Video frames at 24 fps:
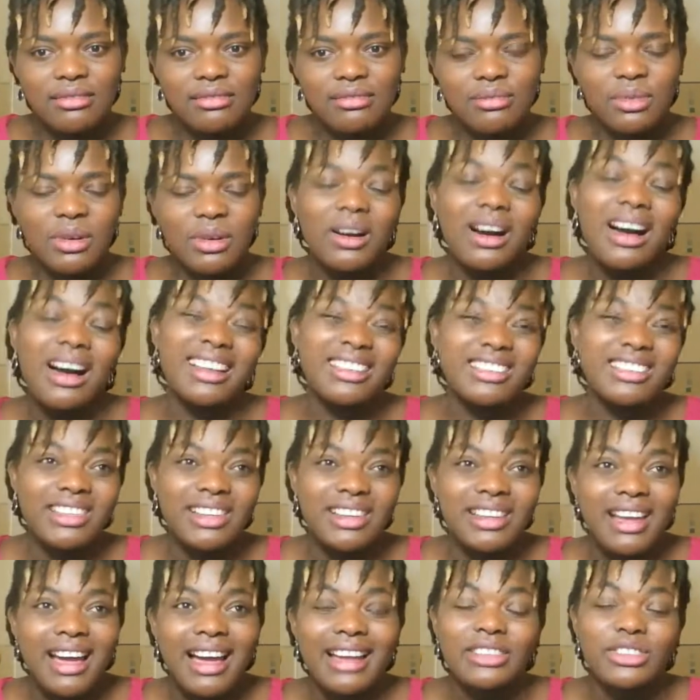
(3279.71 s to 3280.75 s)
Well,
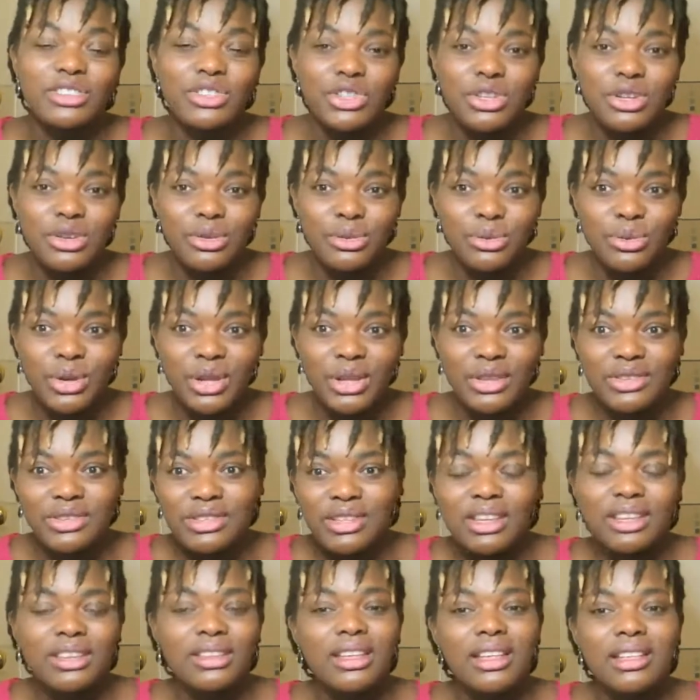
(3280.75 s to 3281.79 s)
actually, I do. It's
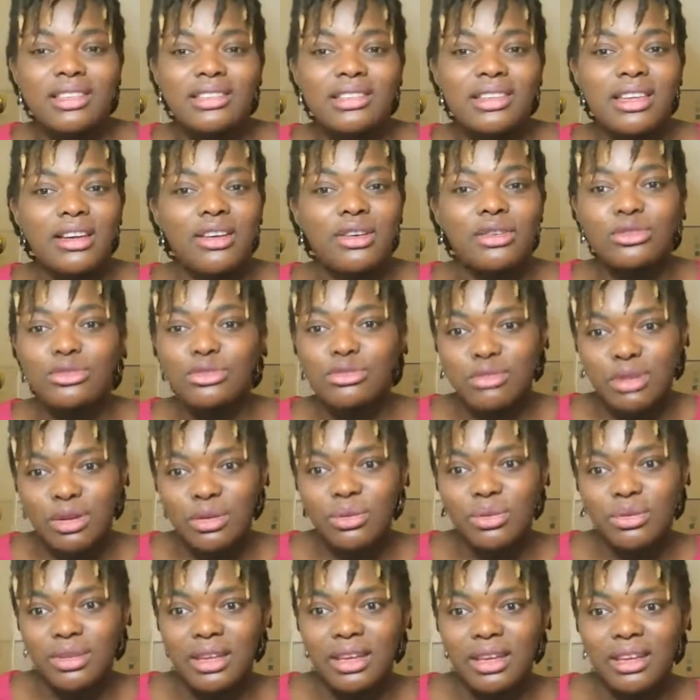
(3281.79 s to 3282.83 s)
a
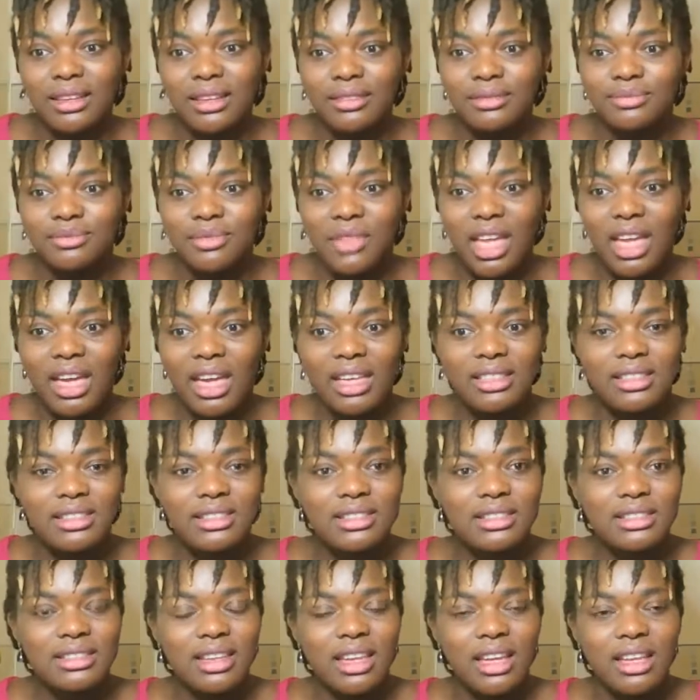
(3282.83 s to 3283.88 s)
control thing.
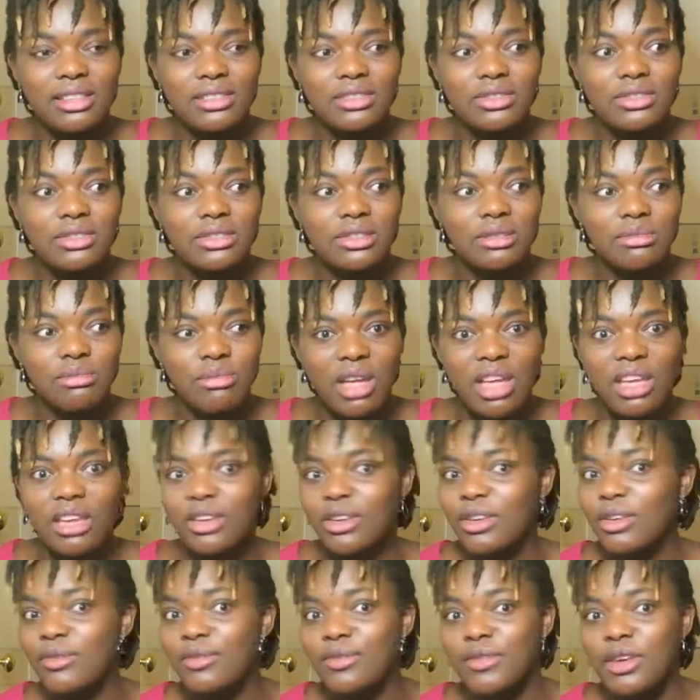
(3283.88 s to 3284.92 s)
It's to
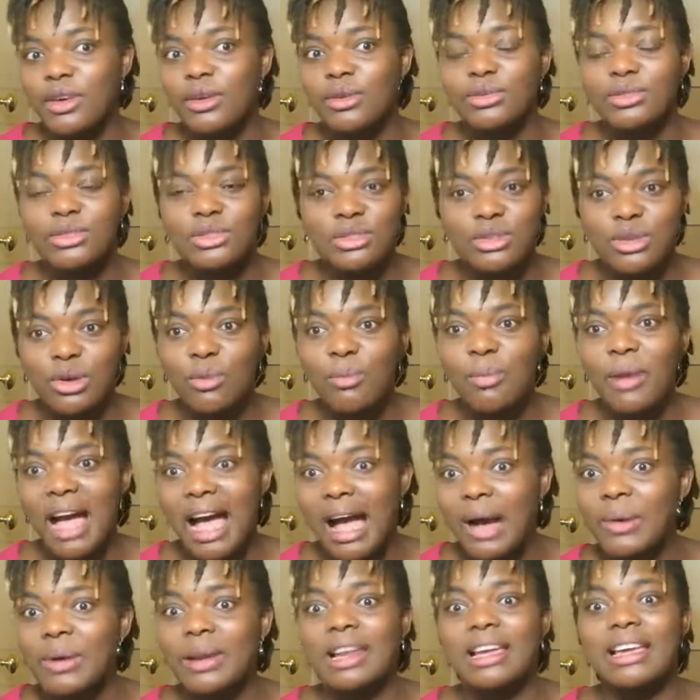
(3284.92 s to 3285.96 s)
make you feel so
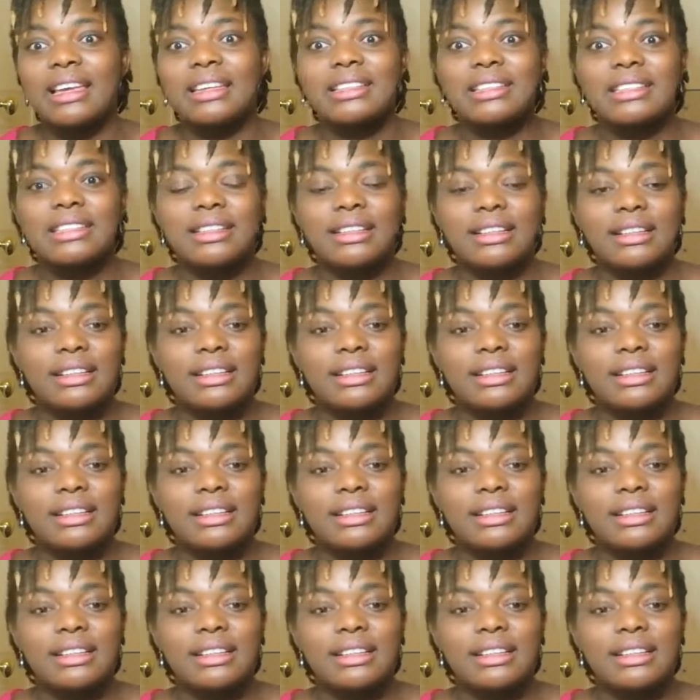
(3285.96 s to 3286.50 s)
powerless